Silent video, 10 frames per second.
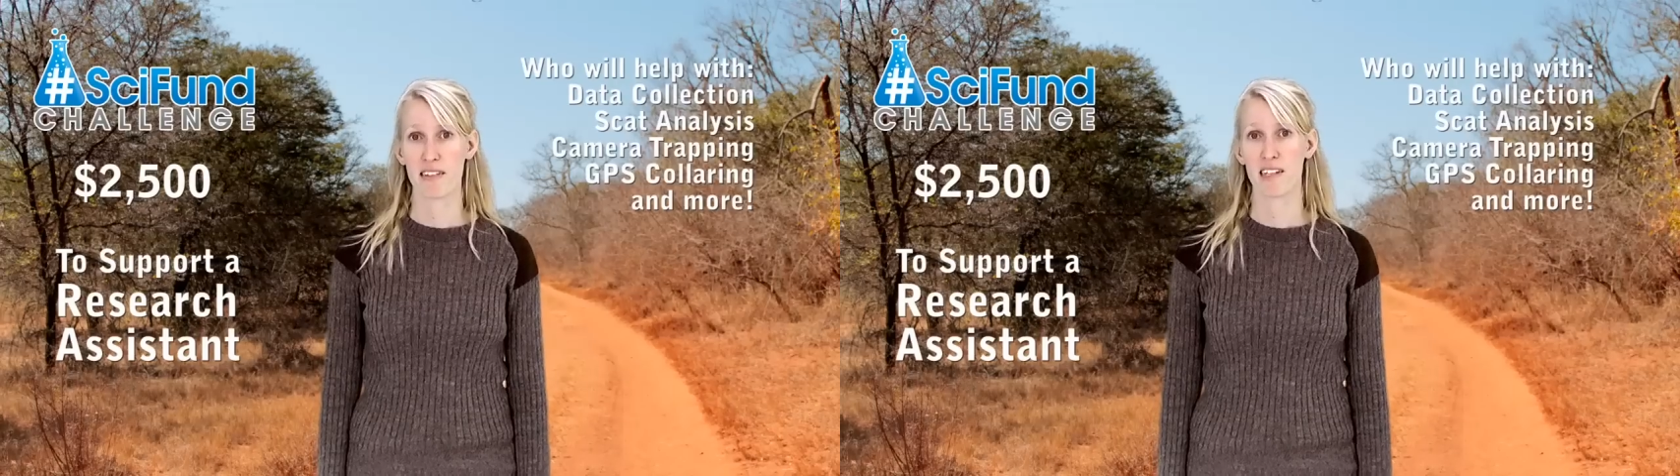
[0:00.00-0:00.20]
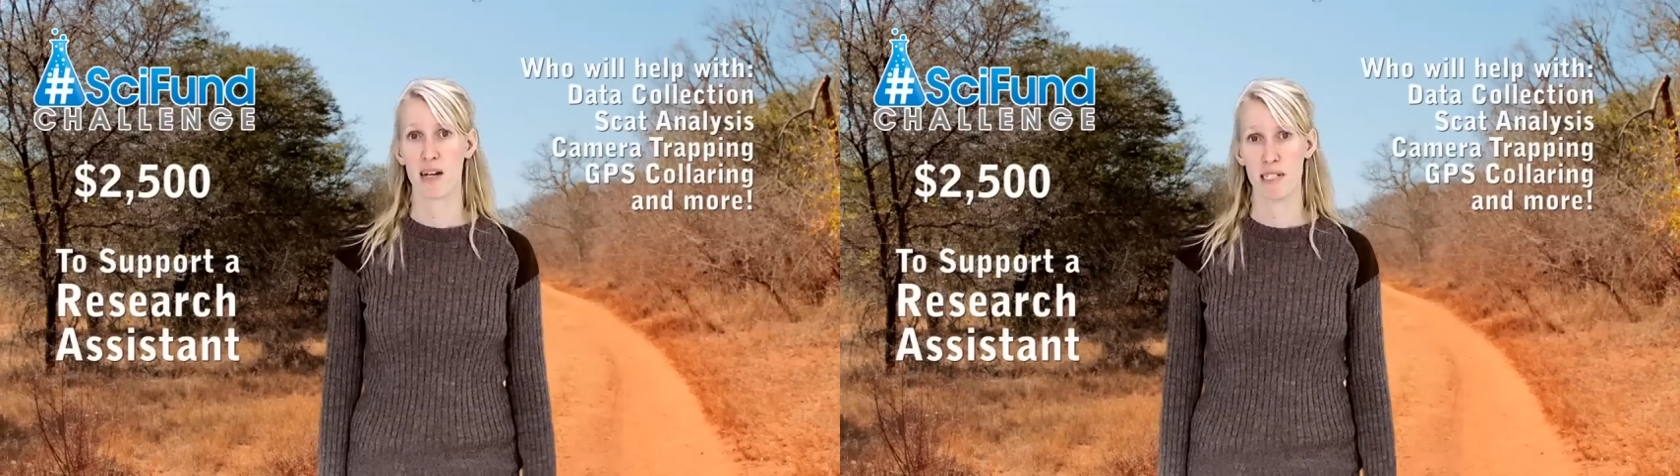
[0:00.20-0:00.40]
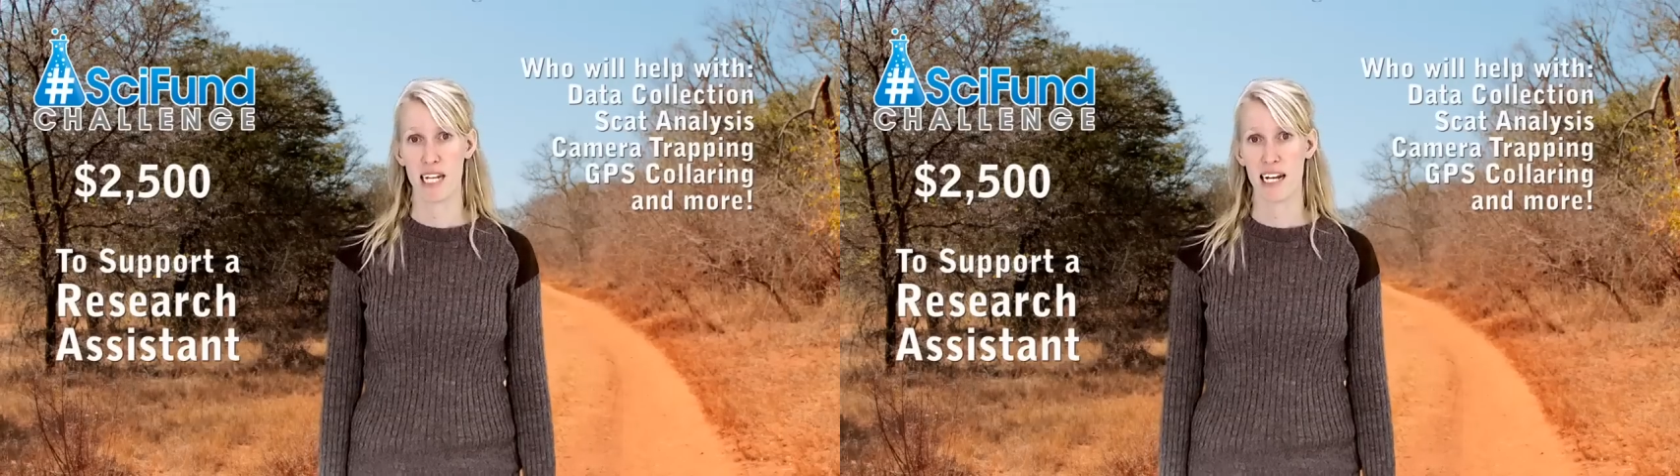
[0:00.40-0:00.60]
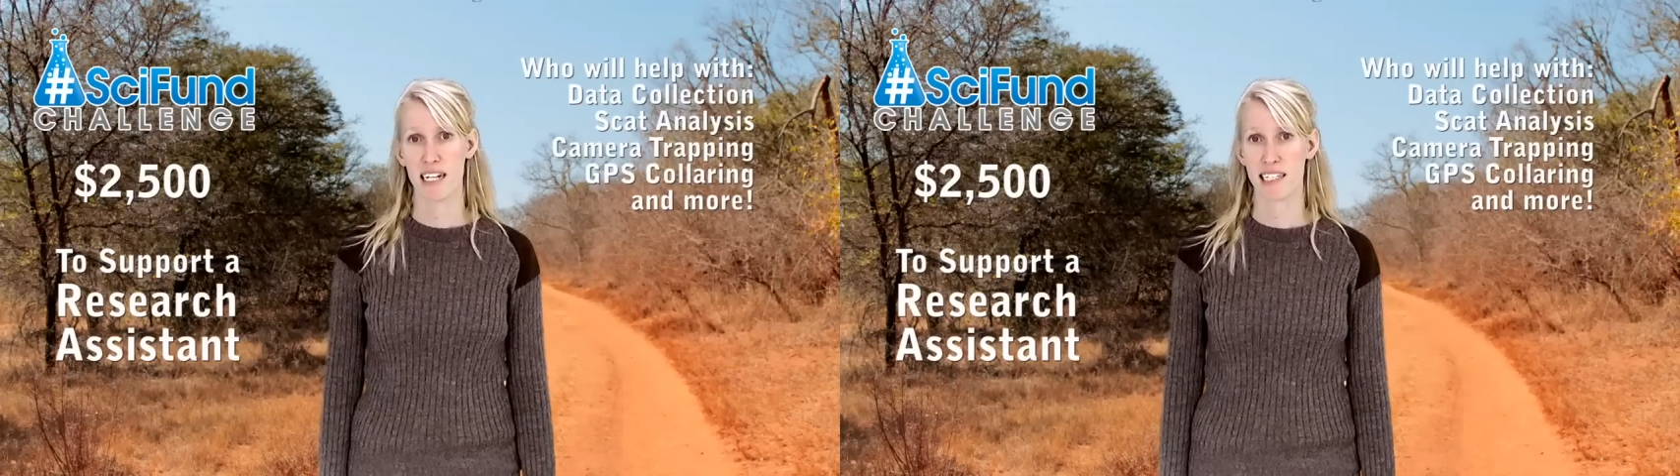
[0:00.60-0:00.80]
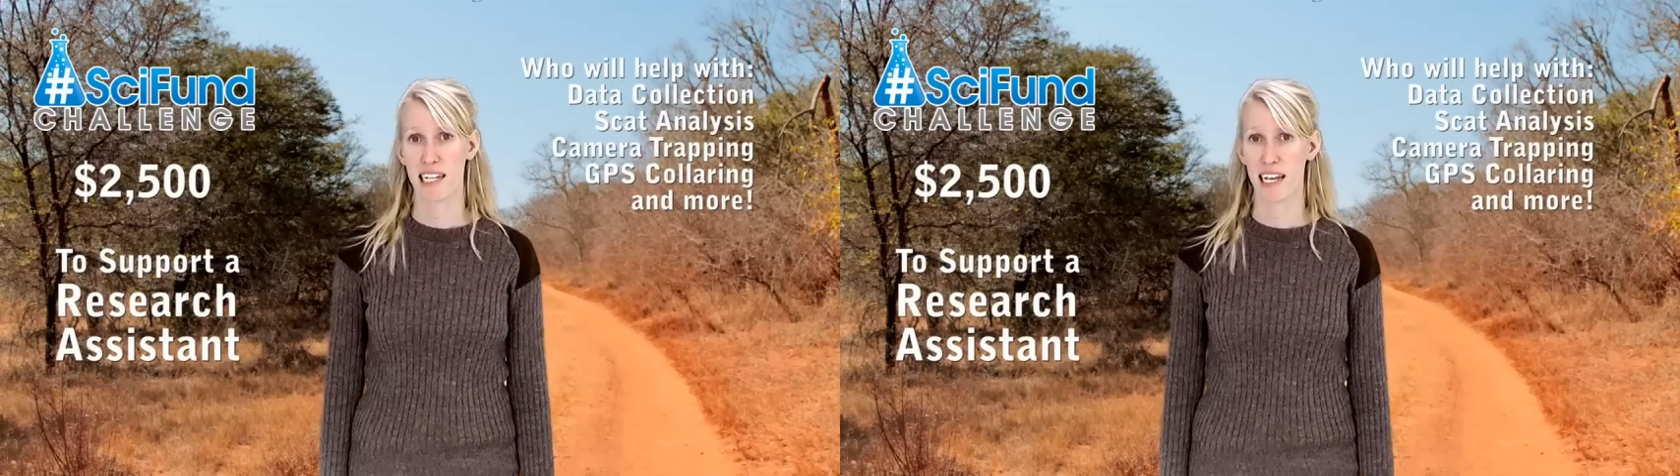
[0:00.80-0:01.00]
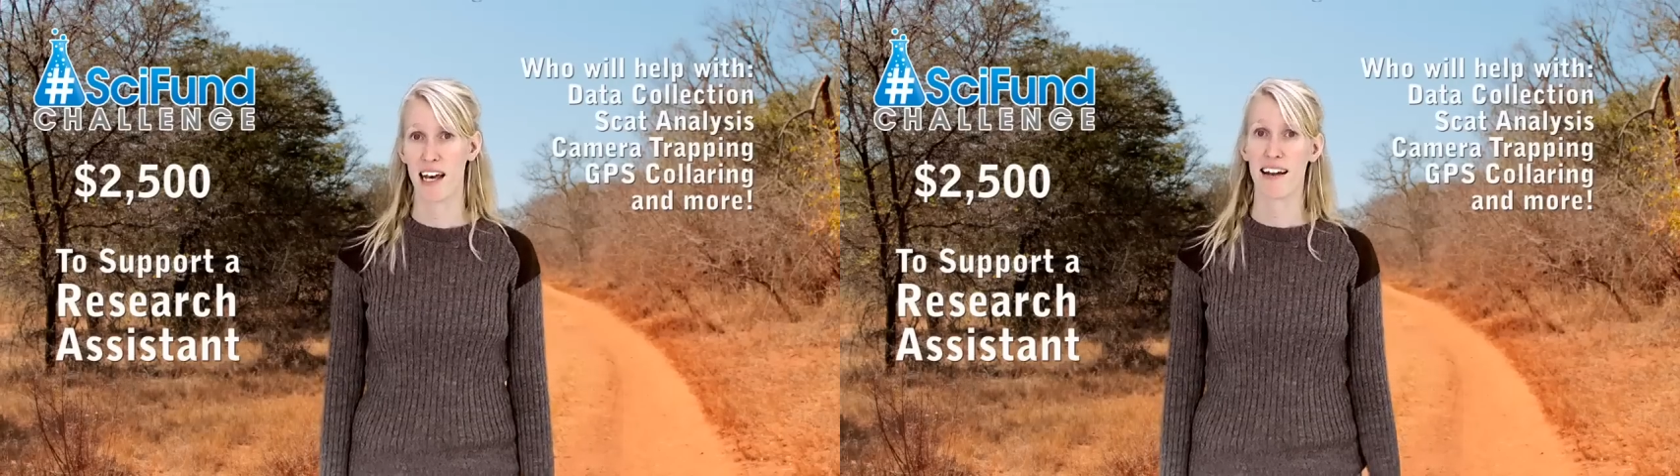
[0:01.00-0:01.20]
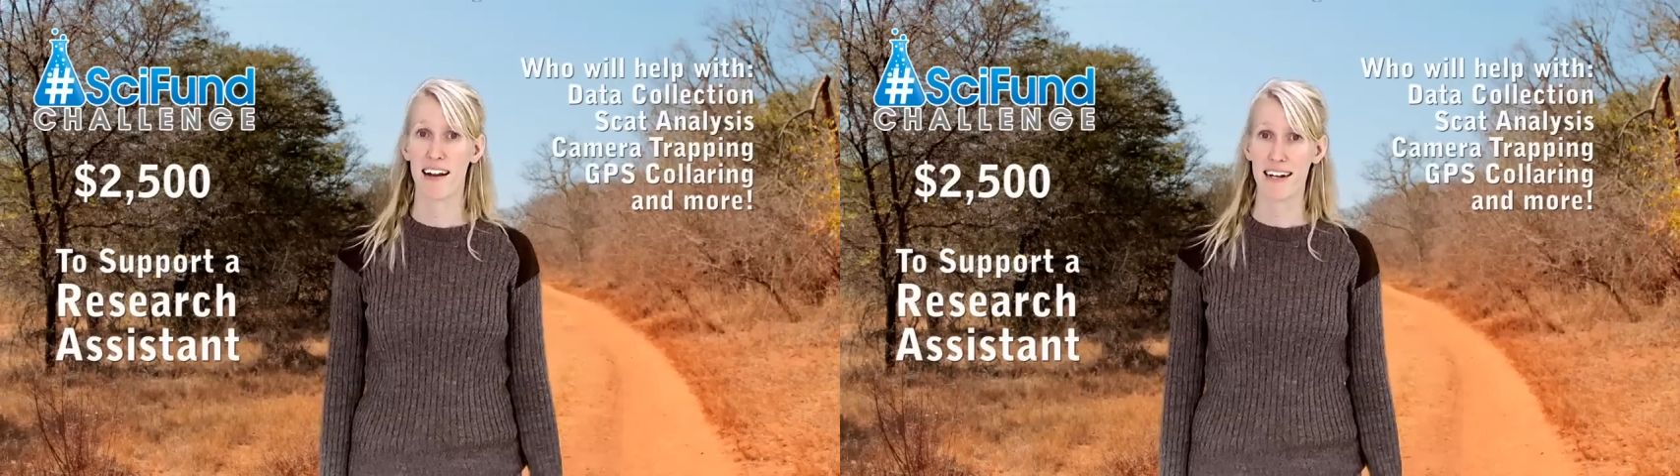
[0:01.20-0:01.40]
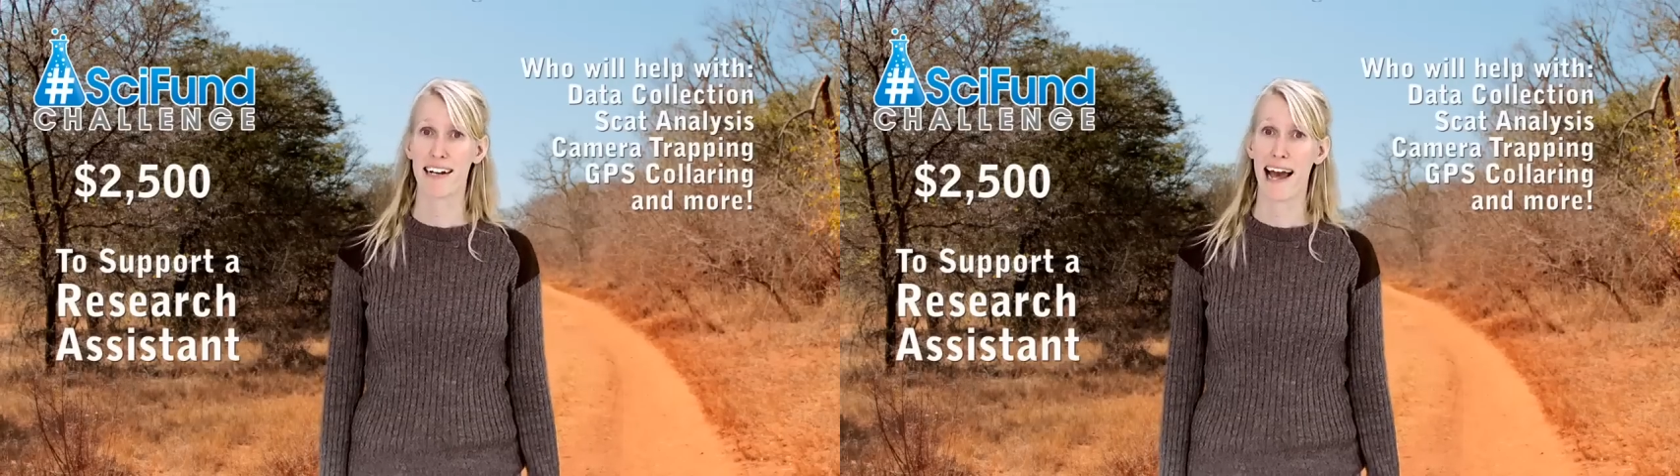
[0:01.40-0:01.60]
simultaneously, and I
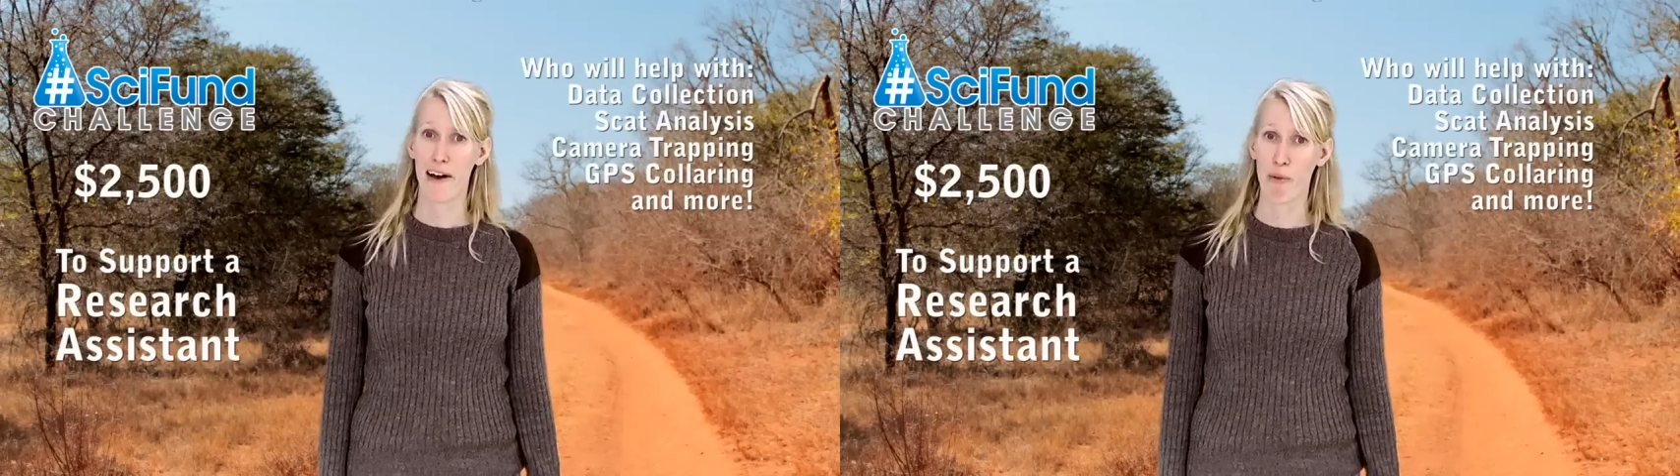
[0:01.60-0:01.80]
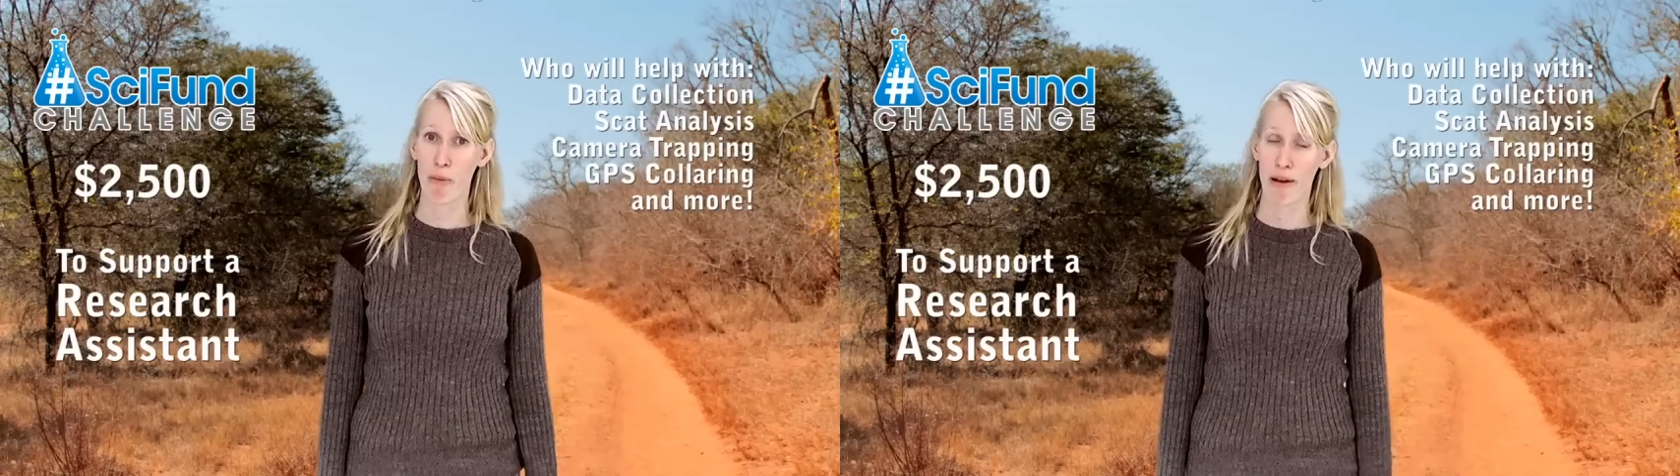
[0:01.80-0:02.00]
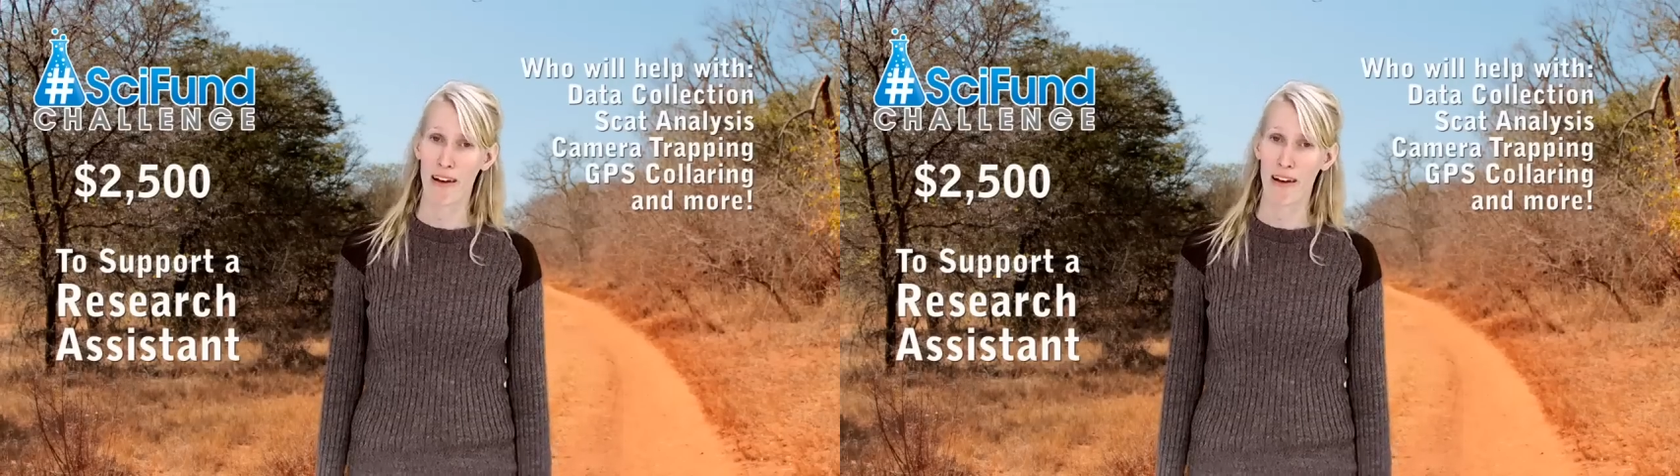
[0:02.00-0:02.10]
need help.